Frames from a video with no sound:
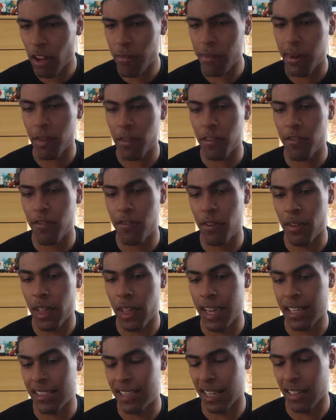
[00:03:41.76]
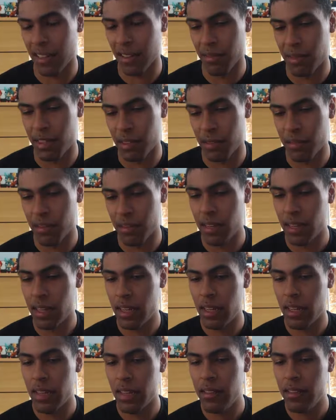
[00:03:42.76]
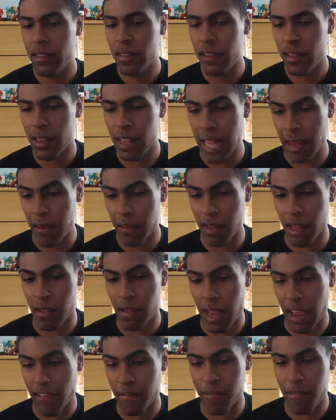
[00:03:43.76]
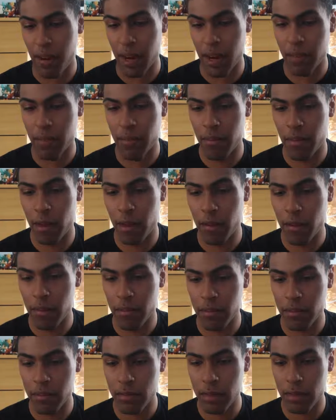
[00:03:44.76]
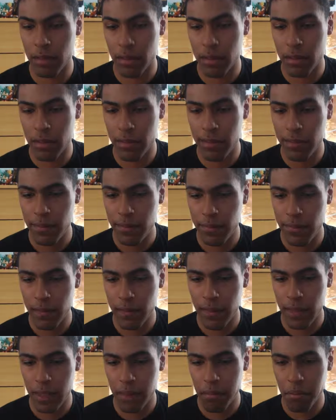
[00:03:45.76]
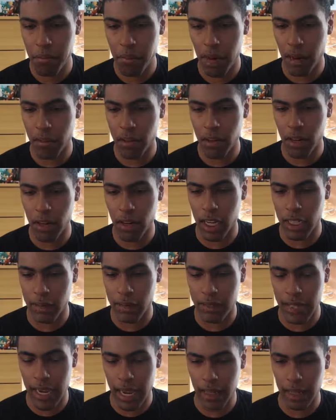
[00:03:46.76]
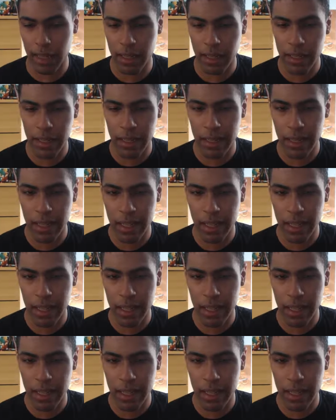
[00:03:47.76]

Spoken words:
They'll make only food I tell them to. That would have better model good hospitality.